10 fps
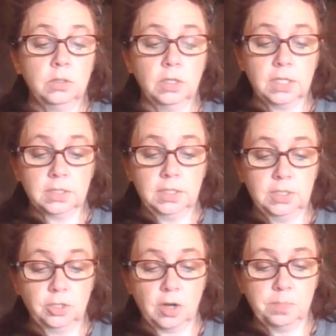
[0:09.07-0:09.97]
Look at
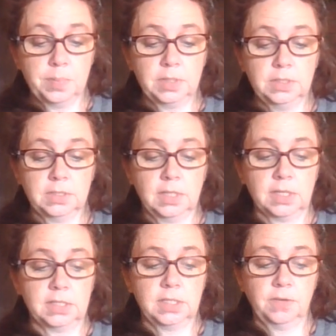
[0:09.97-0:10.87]
teacher, I builded
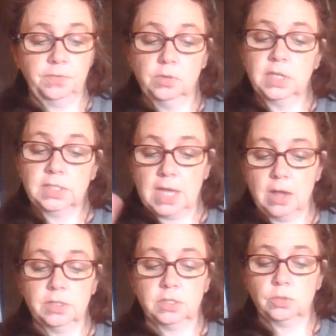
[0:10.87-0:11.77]
this. If you get
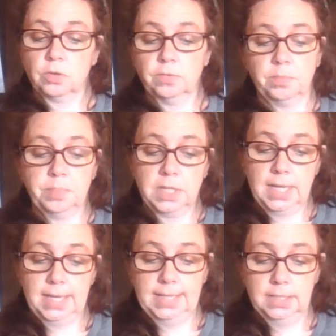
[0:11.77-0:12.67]
down, it's sort of a
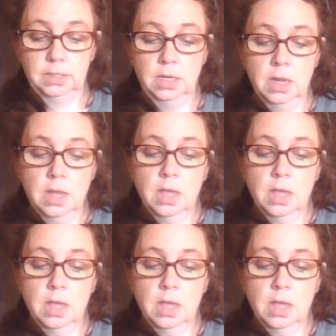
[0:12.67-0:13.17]
plane.